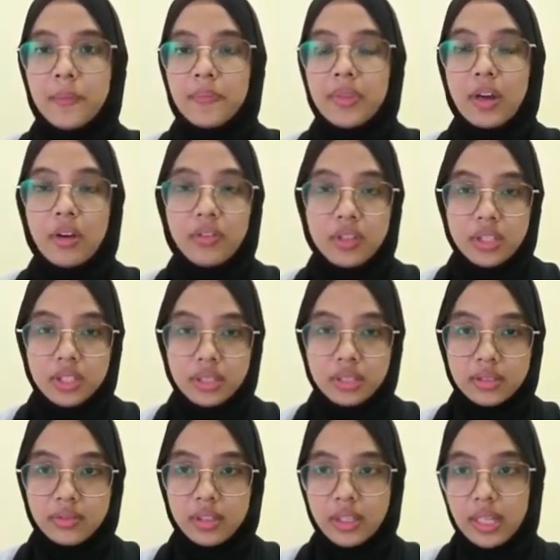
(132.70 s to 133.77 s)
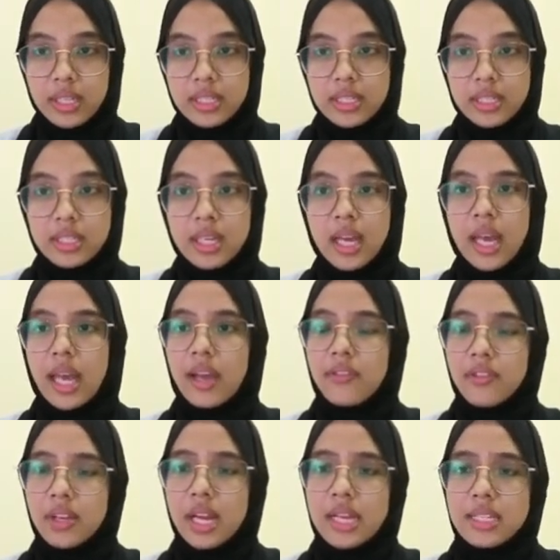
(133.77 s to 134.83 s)
official religion,
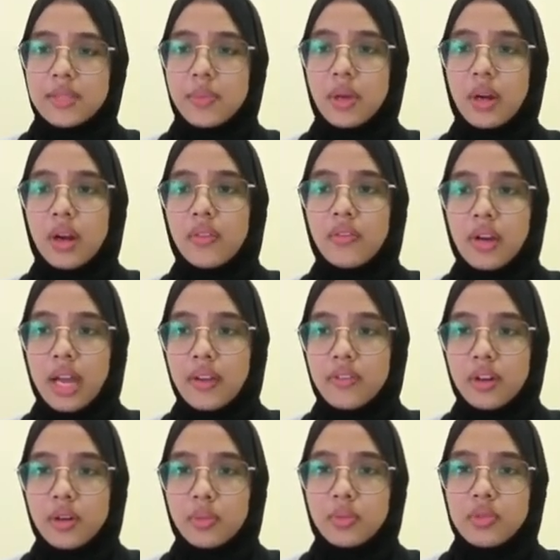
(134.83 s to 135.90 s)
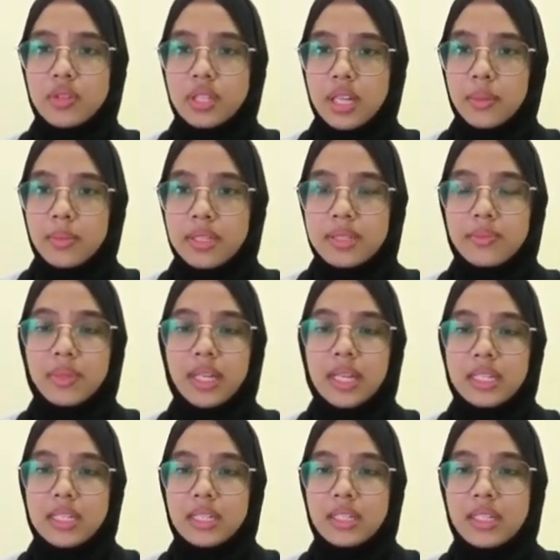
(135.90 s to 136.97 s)
every aspect of life of Muslim in
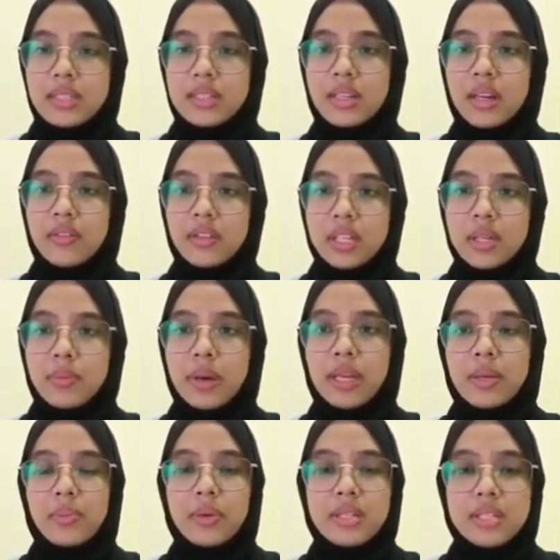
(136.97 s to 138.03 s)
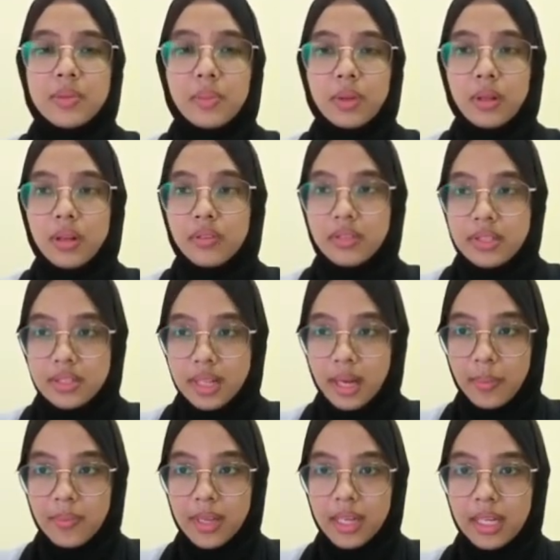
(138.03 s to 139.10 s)
Malaysia is governed by the principle of Islam,
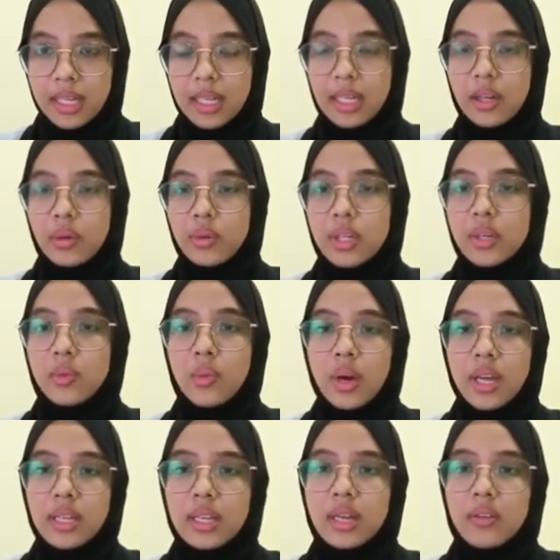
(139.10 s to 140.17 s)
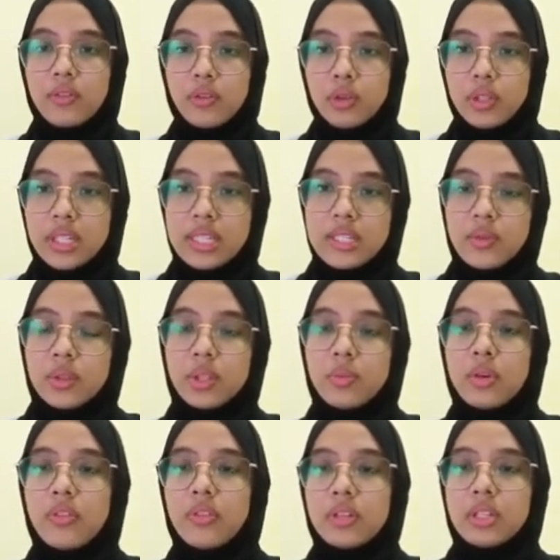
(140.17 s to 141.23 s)
including what food is suitable
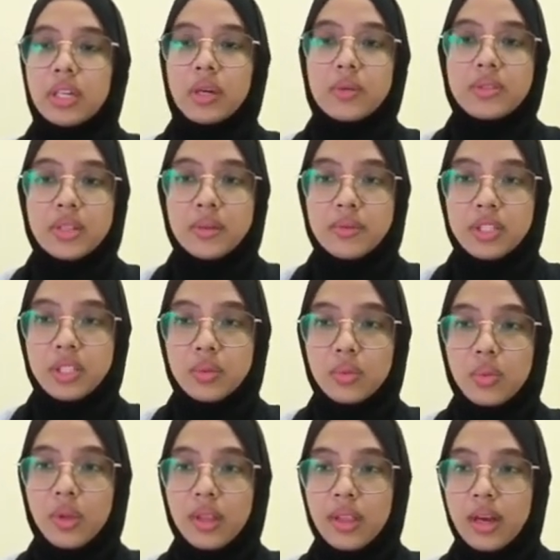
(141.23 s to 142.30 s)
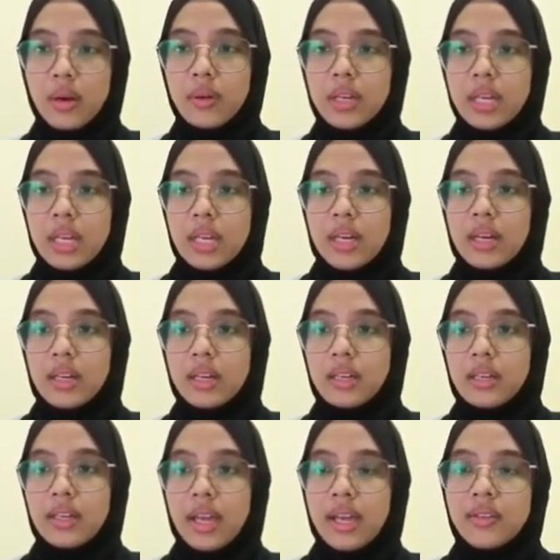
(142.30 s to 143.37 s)
for the consumption without
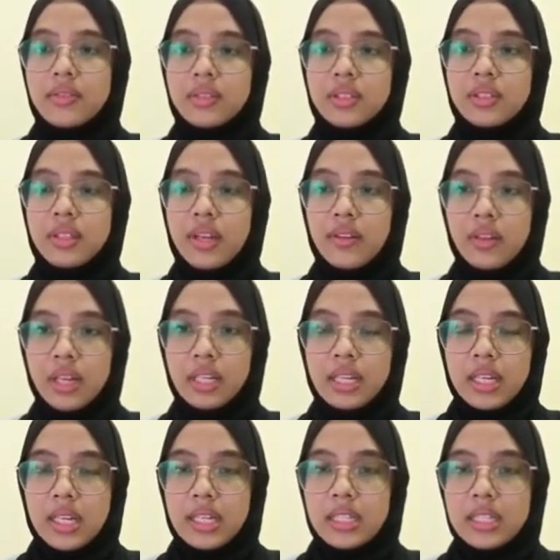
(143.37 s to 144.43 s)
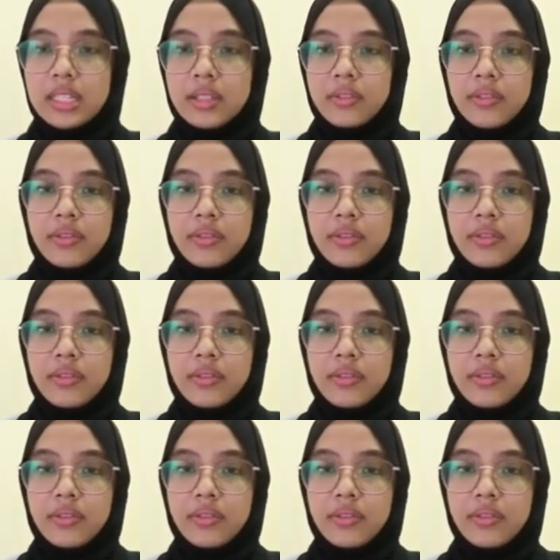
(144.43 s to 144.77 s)
angering the